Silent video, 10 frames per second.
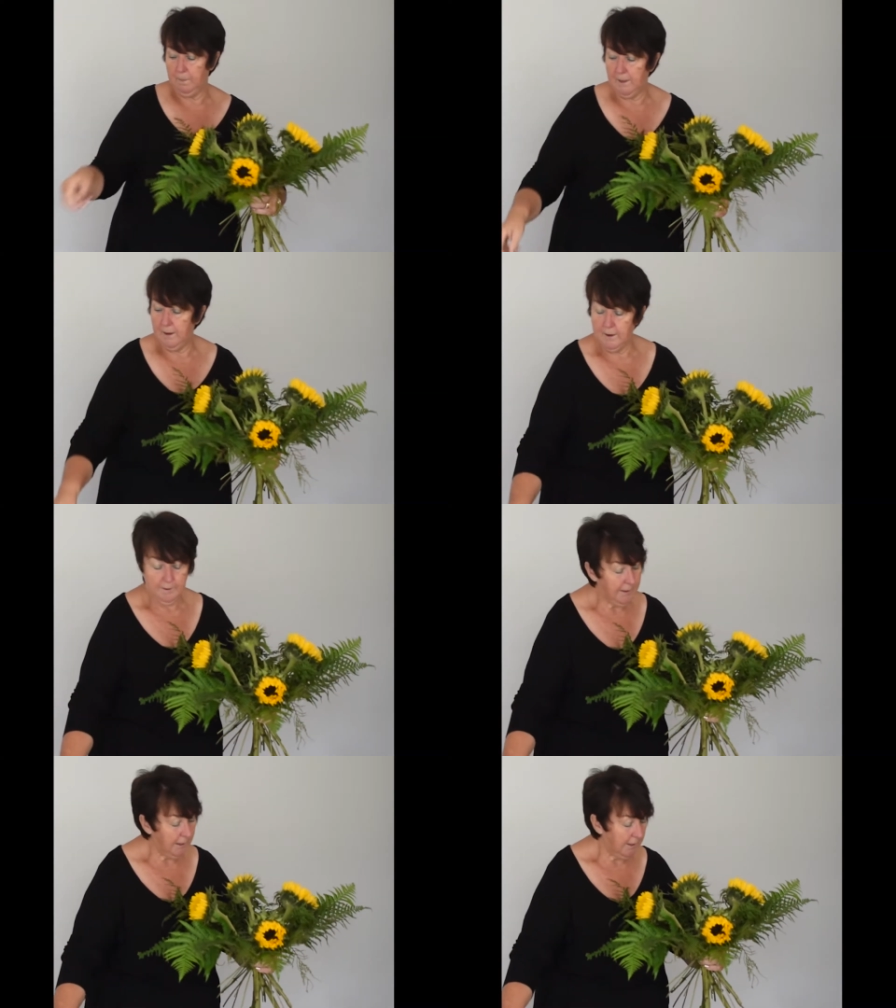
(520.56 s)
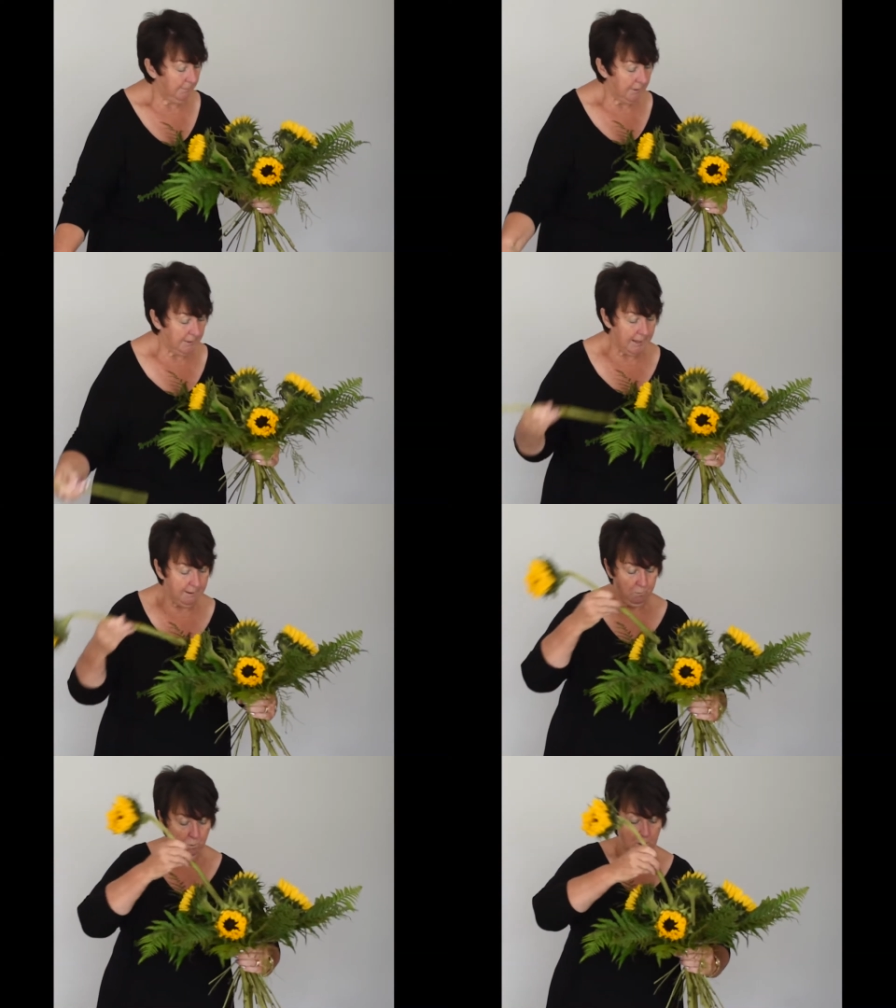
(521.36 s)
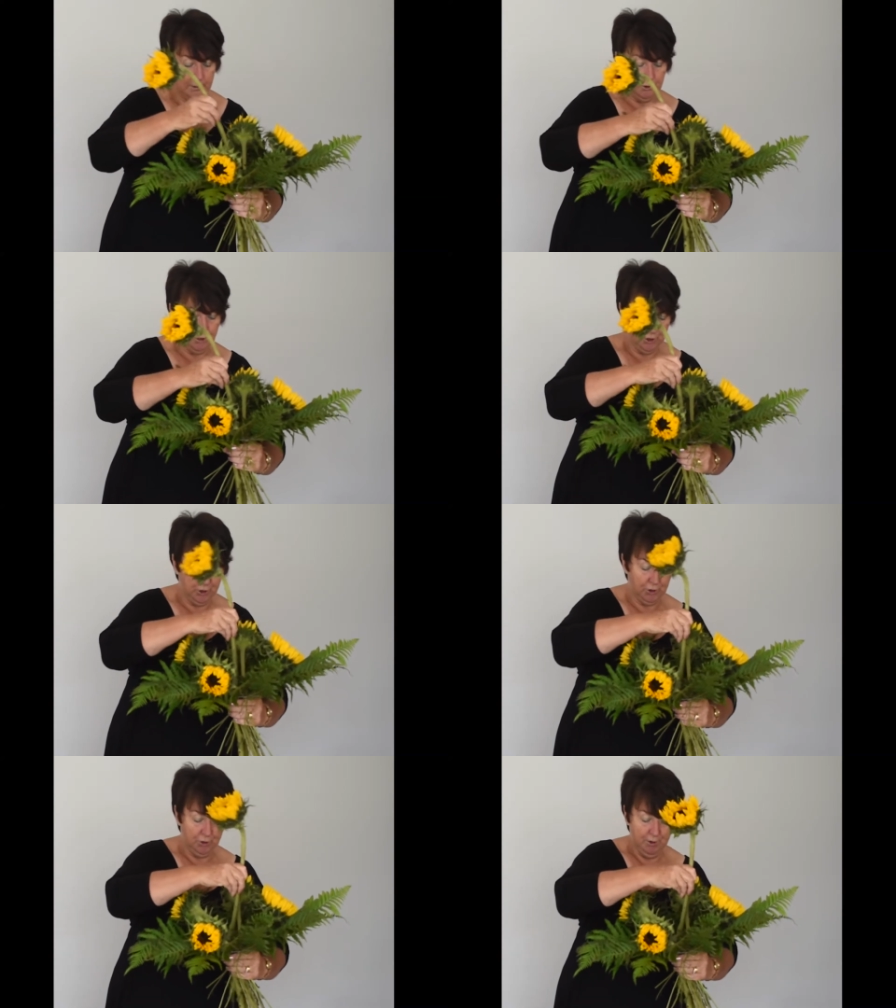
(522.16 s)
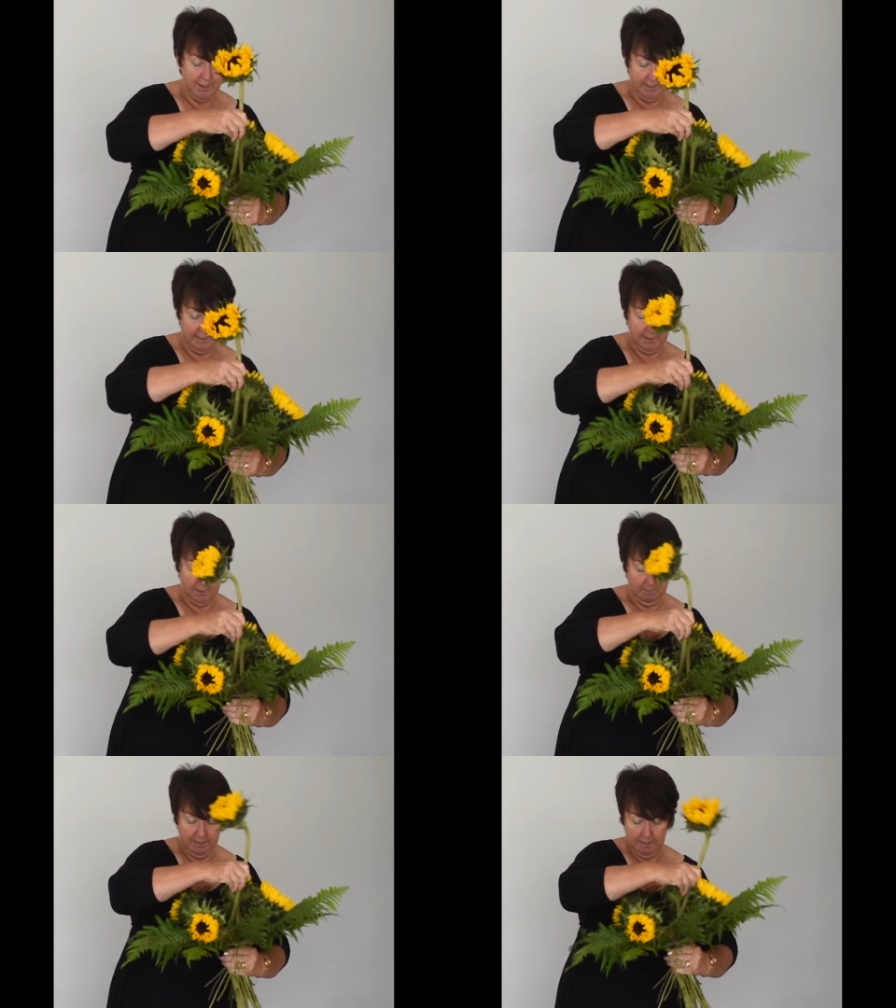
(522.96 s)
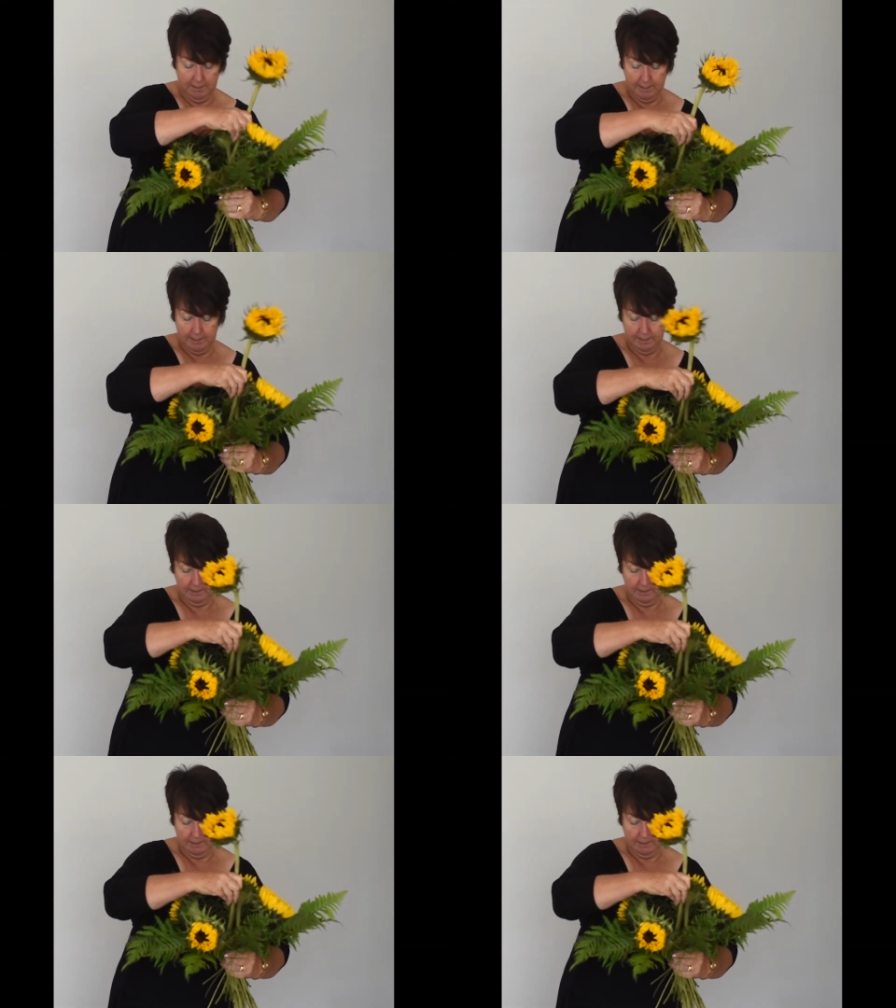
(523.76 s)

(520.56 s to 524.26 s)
And then I think I'm going to have one just straight in the middle there.